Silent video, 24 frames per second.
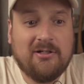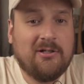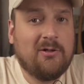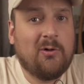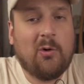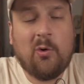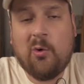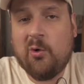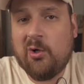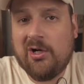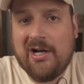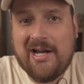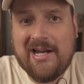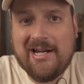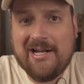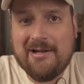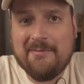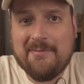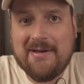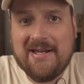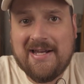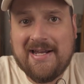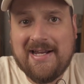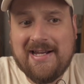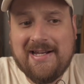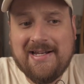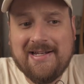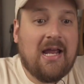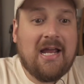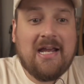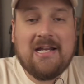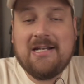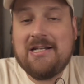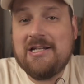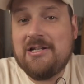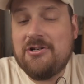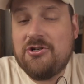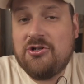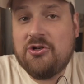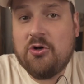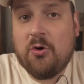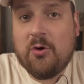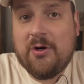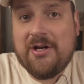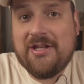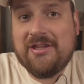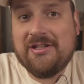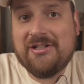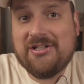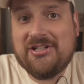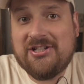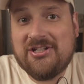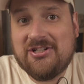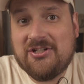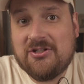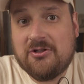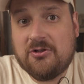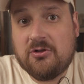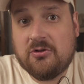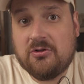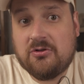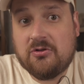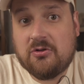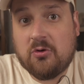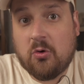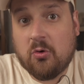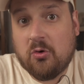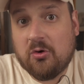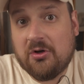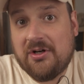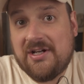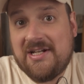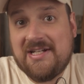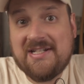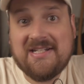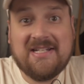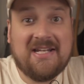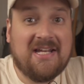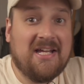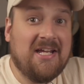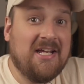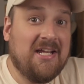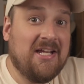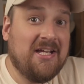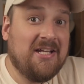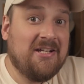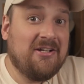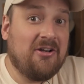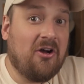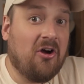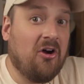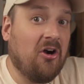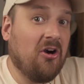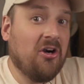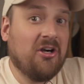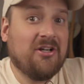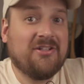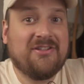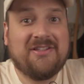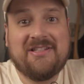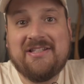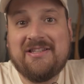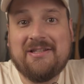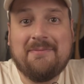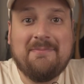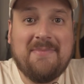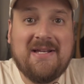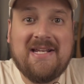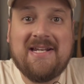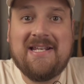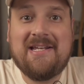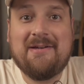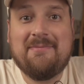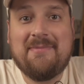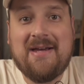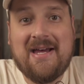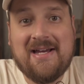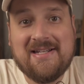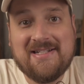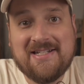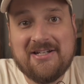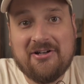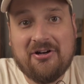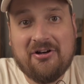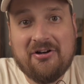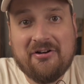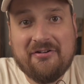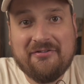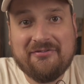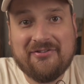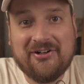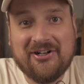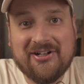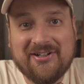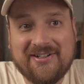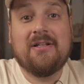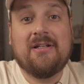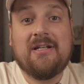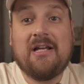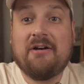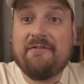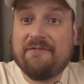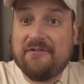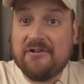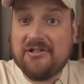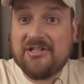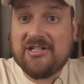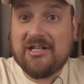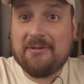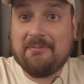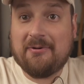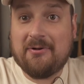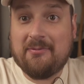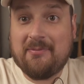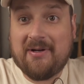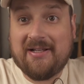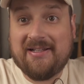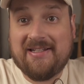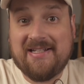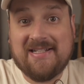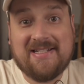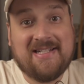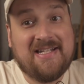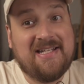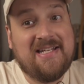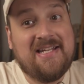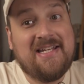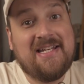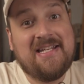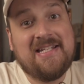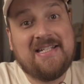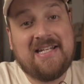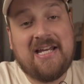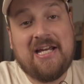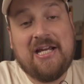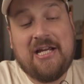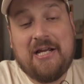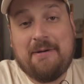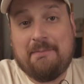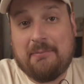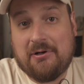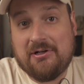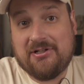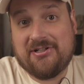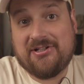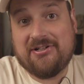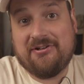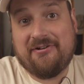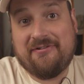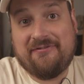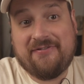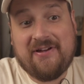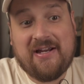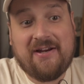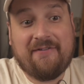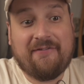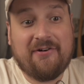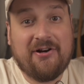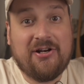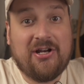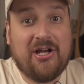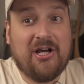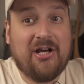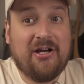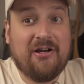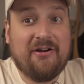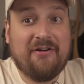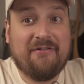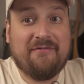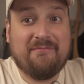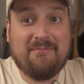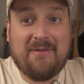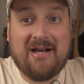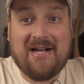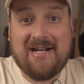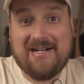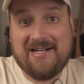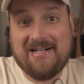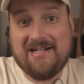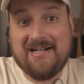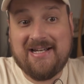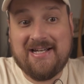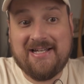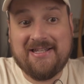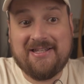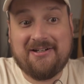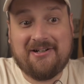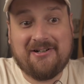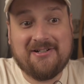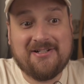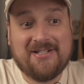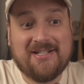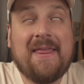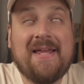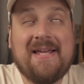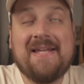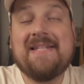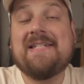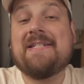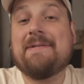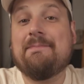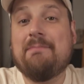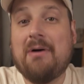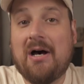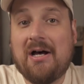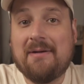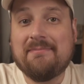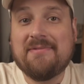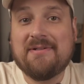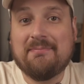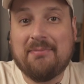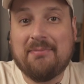or anime, and enjoy the stories and art that the medium has to offer. Now, first up on my list is a personal favorite of mine and Heather's. It's Bob's